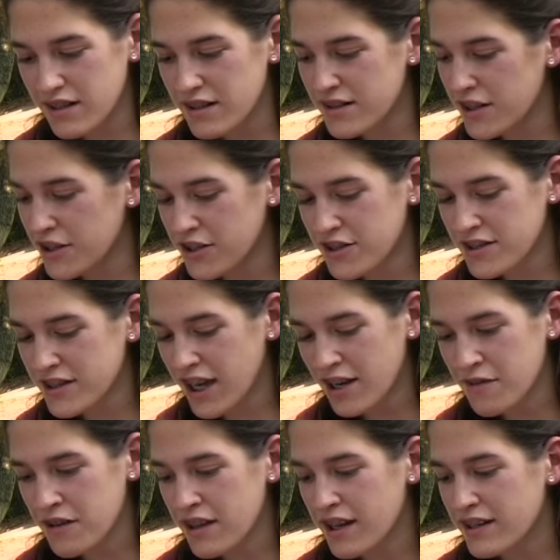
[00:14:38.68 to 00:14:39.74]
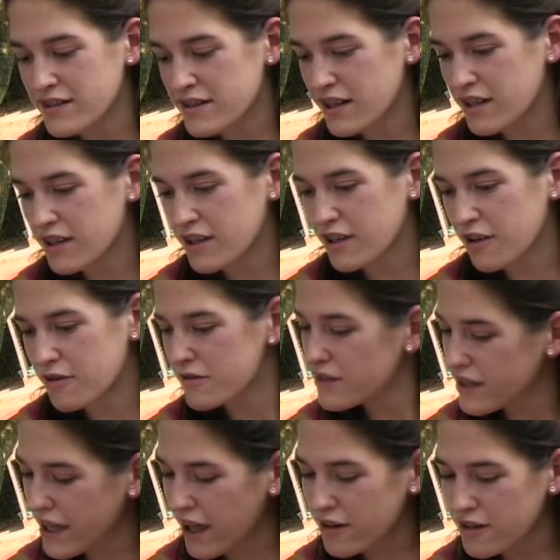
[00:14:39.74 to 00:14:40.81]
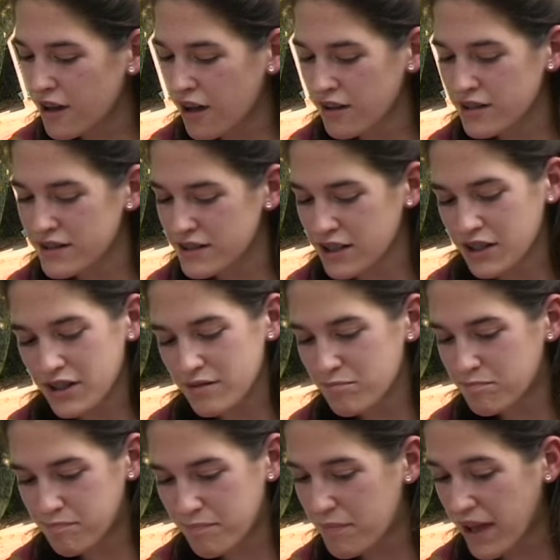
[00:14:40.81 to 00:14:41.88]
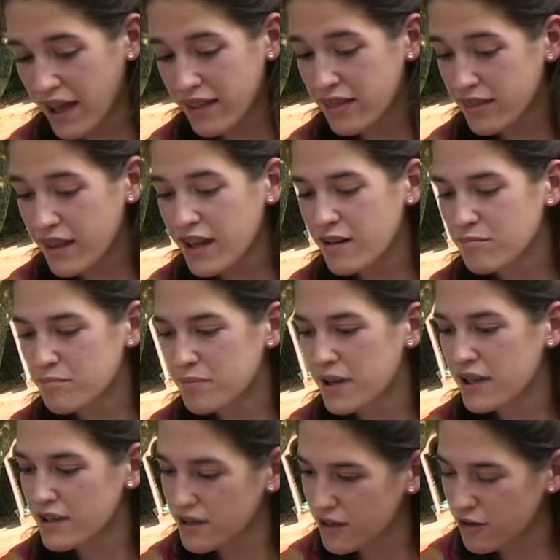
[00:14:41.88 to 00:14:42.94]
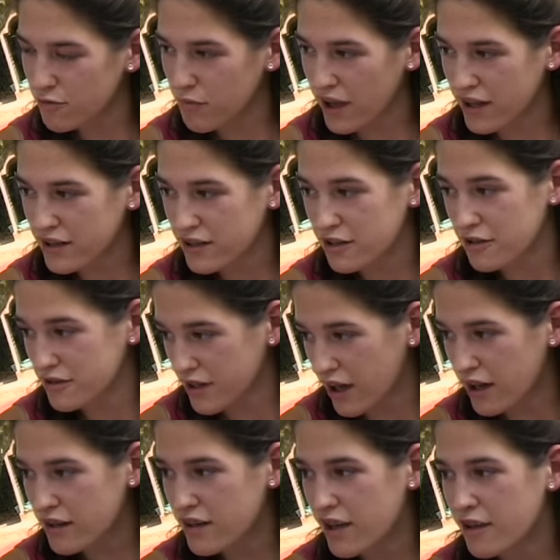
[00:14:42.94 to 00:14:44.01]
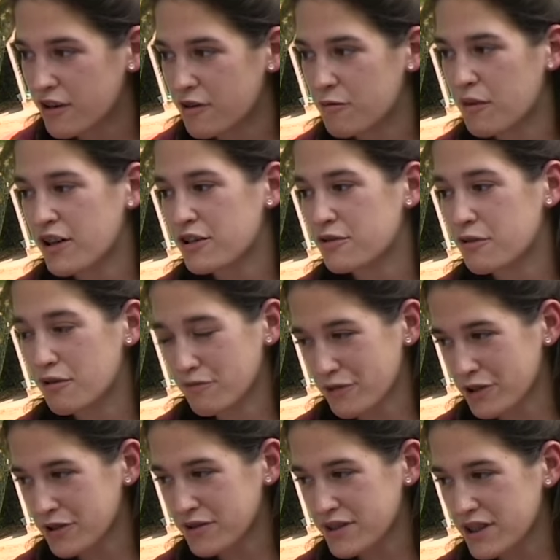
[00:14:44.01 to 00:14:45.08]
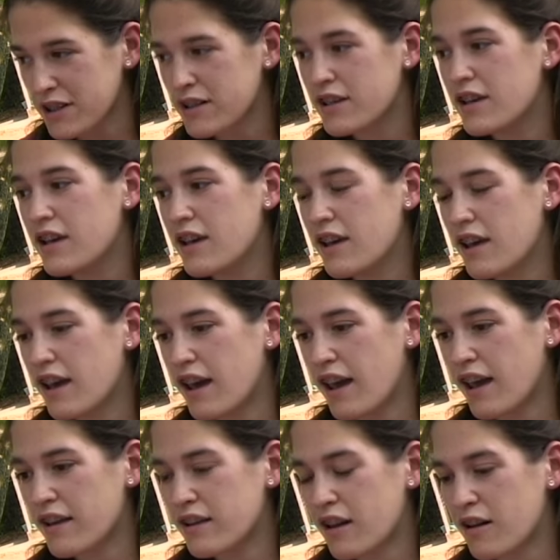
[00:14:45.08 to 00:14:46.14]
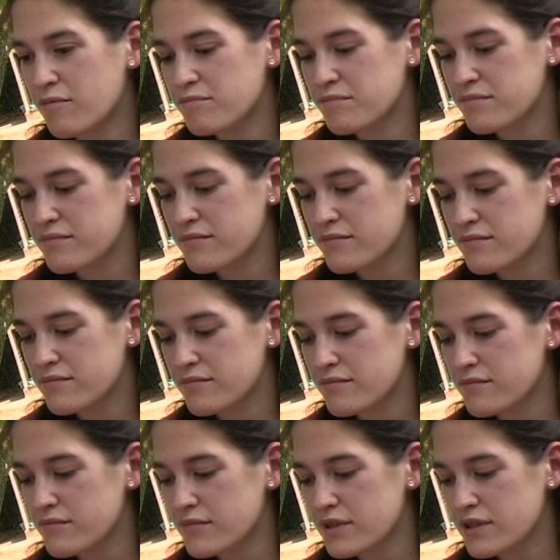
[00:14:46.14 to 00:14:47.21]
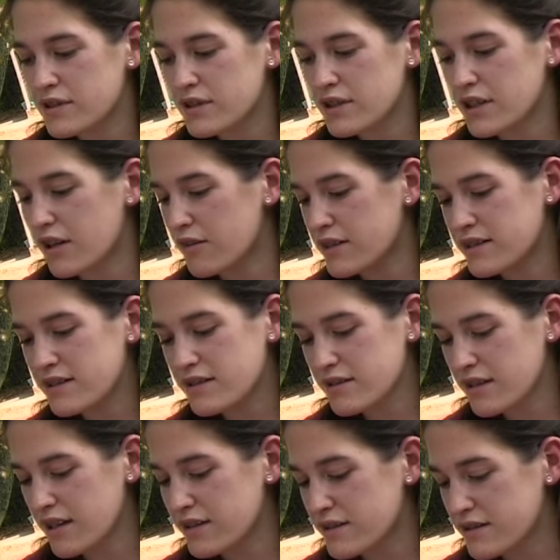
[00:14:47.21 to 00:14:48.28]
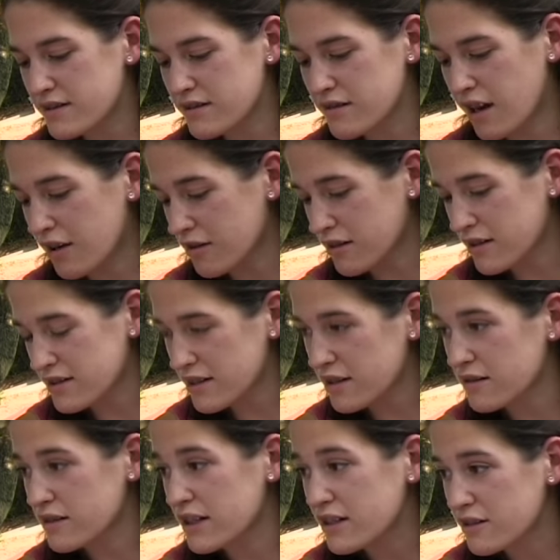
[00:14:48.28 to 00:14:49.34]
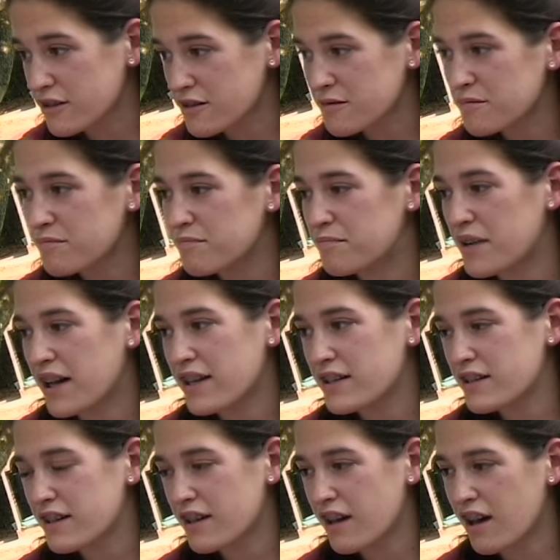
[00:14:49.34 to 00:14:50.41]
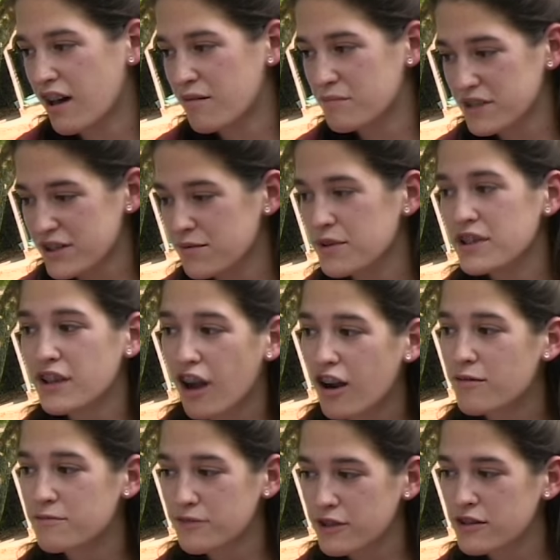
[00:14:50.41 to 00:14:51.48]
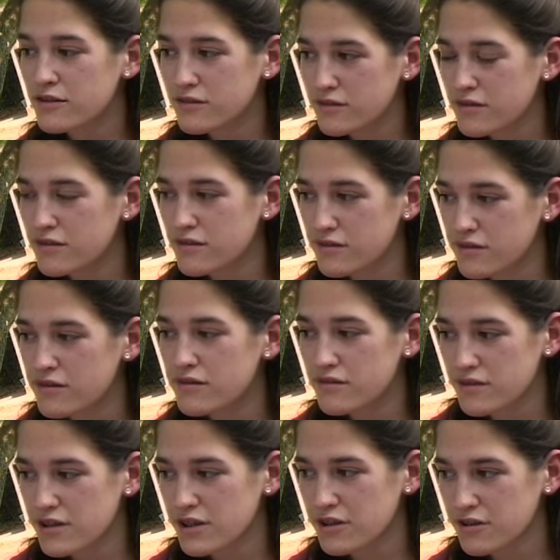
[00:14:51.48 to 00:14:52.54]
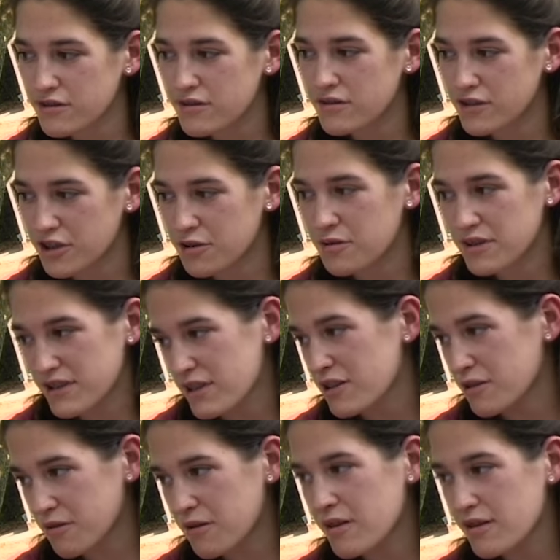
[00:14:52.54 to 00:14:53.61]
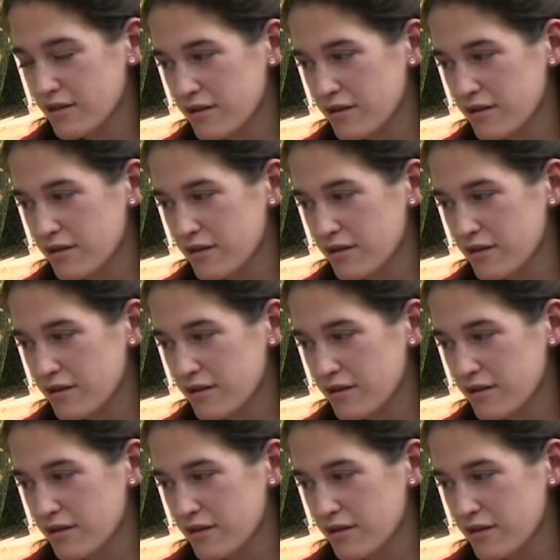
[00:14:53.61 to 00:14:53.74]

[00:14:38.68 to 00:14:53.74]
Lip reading: So you just got to realize that, you know, like, alcohol isn't a bad thing, but when you're young and when you overuse it and, you know, it's not only is it illegal, but it's really harmful to you as a youth.